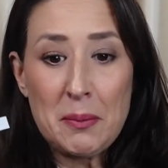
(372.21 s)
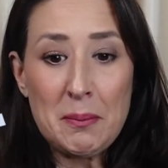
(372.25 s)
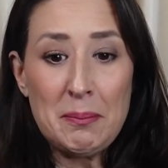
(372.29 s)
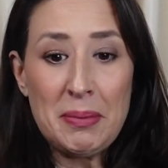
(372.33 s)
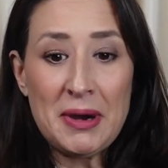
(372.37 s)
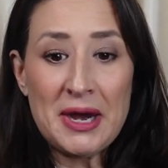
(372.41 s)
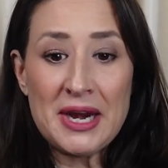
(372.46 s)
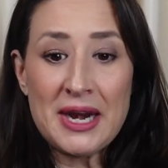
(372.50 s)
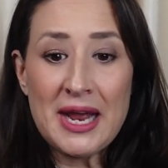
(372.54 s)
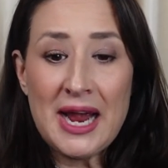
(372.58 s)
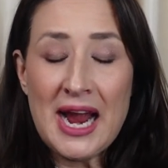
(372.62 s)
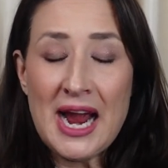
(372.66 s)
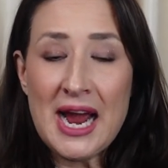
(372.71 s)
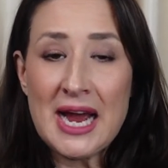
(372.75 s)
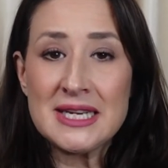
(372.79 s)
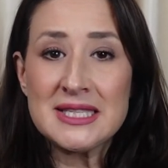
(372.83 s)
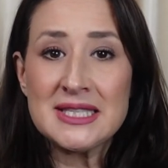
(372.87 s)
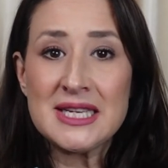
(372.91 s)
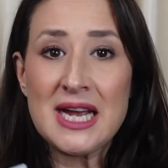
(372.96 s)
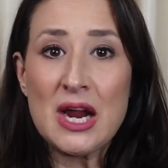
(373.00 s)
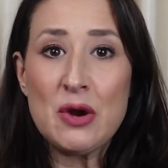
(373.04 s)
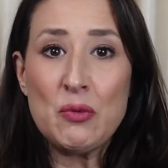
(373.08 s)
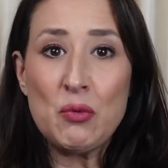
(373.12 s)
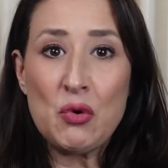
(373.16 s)
But as
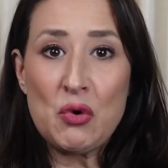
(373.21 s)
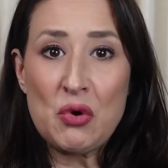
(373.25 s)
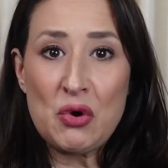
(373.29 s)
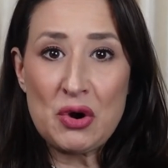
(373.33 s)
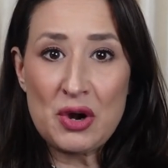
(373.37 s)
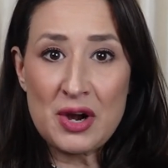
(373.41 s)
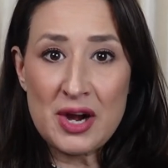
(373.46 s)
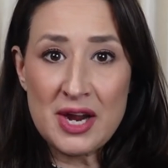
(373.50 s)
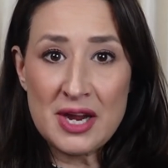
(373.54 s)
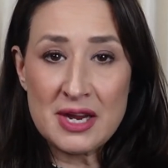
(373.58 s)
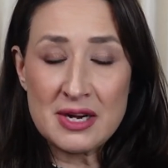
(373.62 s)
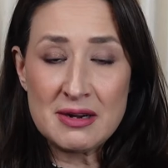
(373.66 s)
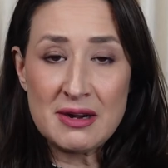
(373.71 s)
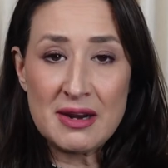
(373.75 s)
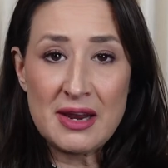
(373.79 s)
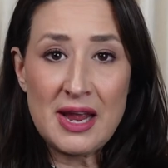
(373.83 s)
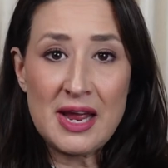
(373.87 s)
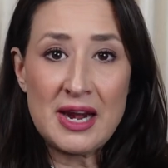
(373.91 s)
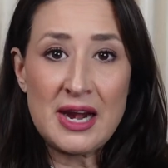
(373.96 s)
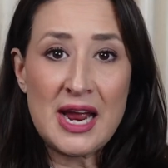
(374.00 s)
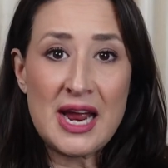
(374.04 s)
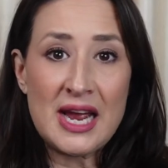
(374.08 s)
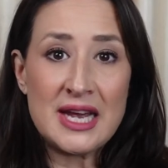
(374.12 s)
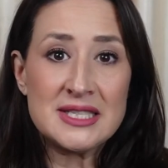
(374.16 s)
I wore it,
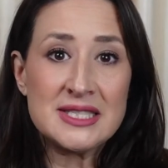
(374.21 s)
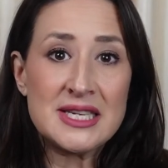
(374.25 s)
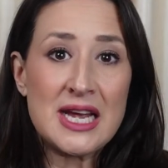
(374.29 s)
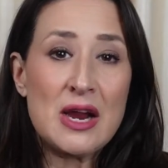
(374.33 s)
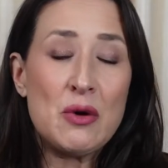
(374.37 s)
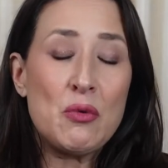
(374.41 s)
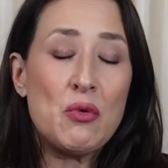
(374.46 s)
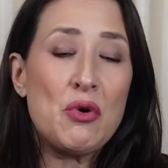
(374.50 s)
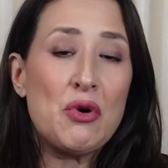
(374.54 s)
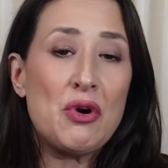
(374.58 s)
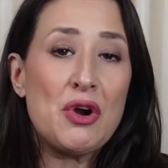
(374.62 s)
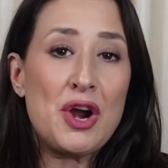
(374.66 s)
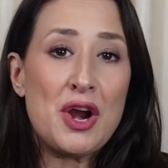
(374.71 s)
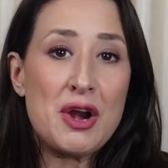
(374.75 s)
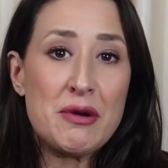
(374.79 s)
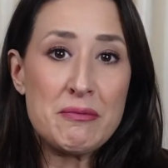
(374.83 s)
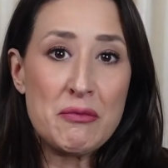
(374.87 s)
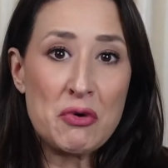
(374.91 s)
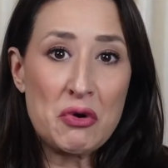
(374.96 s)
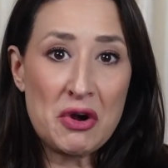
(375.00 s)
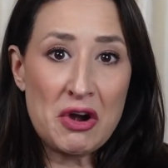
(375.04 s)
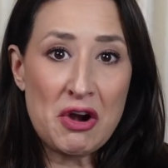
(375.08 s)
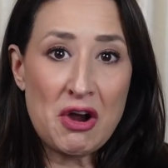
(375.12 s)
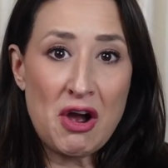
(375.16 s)
and as I wore it
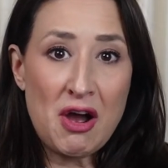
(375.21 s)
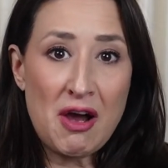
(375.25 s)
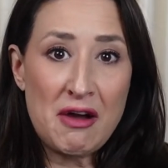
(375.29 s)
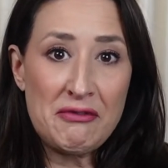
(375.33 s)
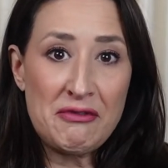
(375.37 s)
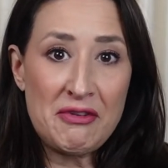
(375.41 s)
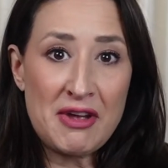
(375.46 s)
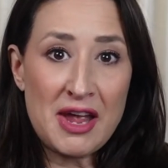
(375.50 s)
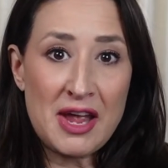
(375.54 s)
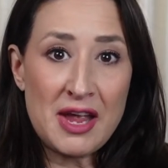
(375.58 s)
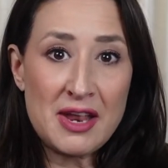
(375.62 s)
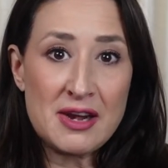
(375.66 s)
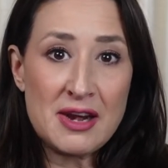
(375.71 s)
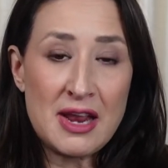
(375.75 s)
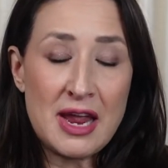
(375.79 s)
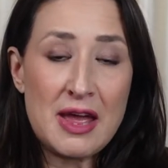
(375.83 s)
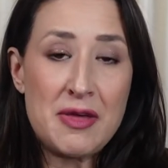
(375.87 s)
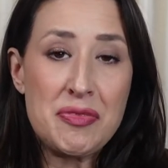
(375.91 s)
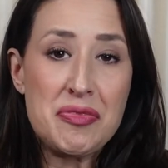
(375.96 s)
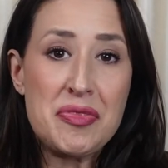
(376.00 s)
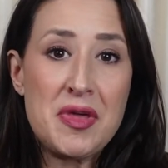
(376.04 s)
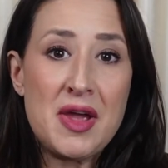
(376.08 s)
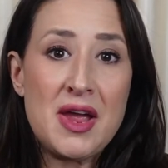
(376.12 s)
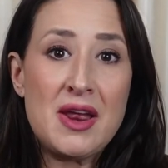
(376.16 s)
more often,
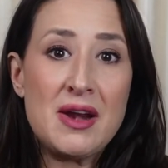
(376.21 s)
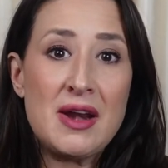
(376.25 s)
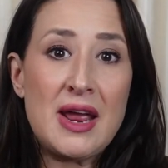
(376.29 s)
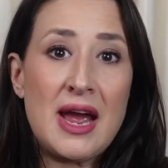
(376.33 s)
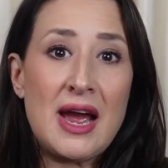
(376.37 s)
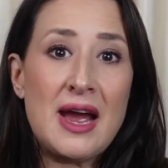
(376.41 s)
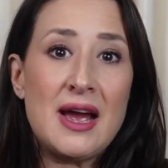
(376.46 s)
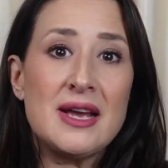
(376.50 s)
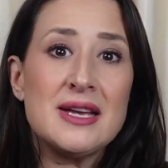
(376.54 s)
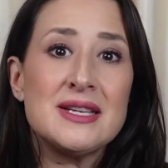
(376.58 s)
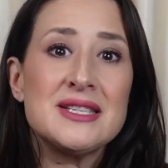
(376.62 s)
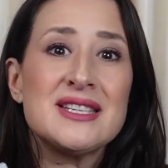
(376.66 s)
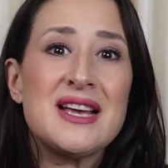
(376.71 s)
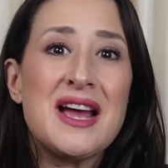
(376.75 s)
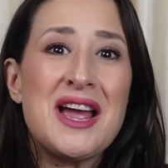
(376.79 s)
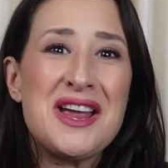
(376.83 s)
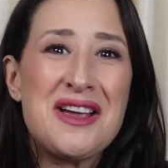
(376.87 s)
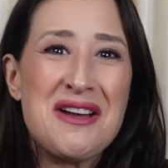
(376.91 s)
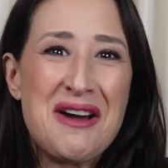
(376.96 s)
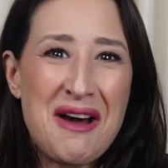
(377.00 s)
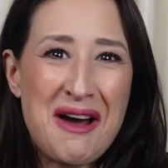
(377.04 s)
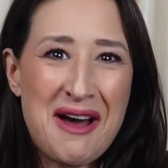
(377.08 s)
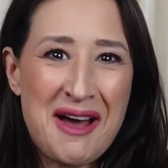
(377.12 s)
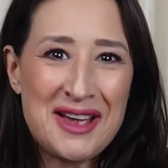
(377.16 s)
and then as I
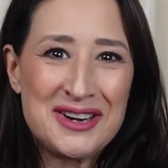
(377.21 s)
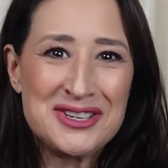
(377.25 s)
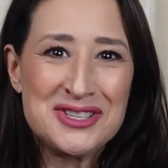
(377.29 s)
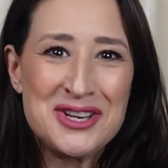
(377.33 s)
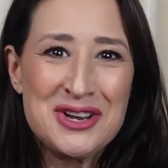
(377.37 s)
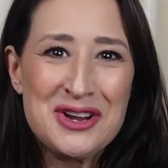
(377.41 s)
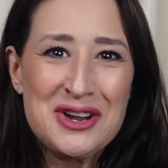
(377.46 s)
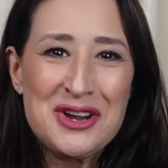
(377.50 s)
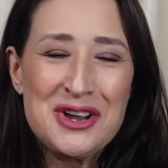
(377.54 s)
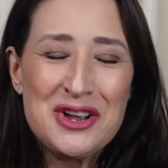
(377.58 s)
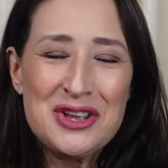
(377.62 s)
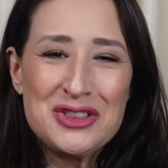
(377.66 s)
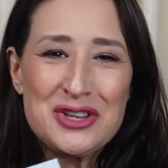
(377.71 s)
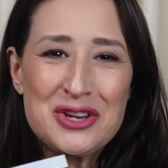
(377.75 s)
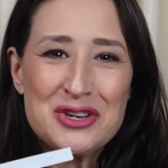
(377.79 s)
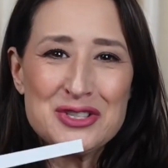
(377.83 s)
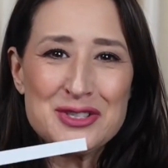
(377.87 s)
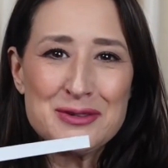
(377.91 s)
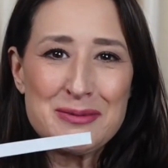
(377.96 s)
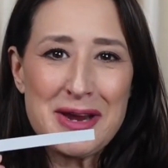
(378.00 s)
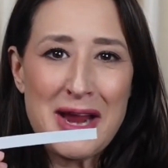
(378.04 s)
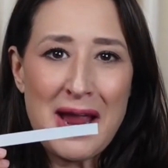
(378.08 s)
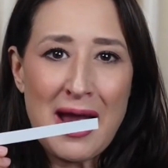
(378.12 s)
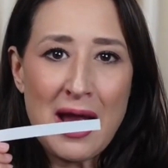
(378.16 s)
got
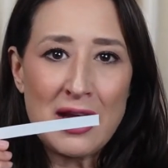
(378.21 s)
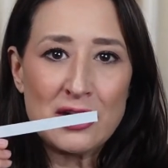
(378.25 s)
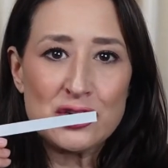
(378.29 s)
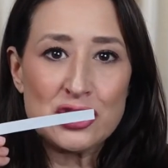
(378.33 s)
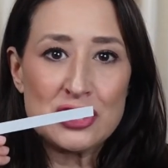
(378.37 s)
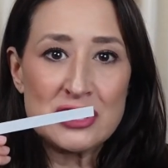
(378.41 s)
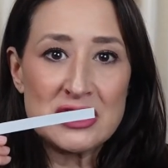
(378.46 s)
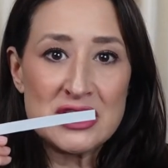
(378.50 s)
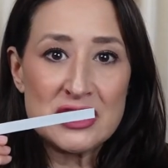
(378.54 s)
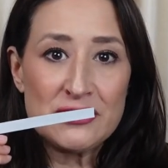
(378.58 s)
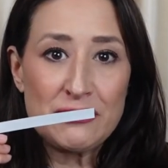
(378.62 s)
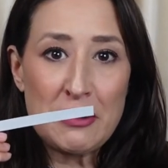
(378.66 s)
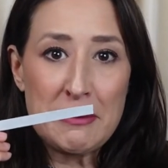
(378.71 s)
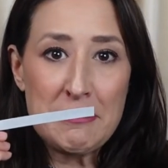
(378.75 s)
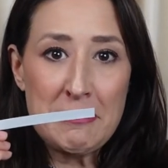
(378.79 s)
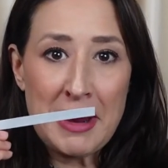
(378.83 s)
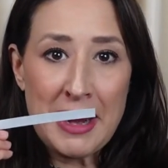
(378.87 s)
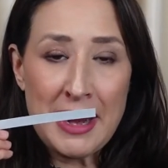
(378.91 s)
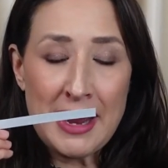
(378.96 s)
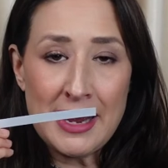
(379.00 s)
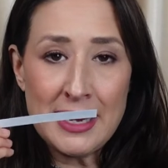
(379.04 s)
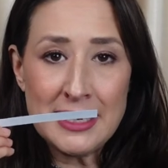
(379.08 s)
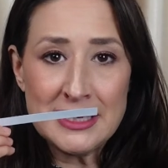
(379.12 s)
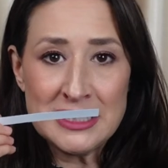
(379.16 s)
those reactions from my
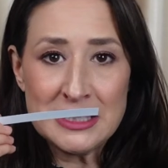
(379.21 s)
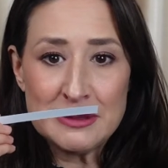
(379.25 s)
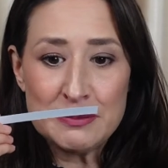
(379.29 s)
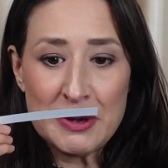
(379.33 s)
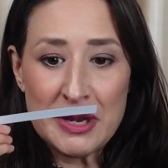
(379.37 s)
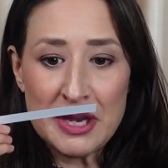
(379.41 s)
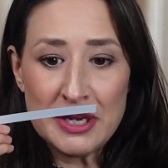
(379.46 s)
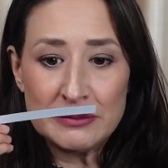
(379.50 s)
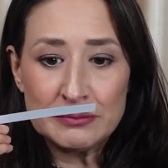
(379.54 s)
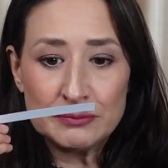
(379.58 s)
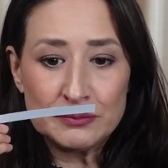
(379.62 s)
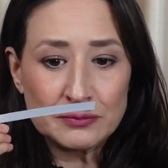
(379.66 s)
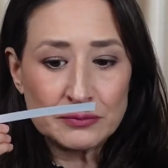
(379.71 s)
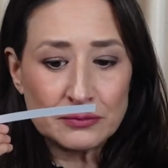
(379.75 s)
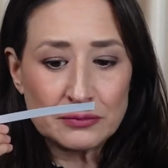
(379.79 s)
husband,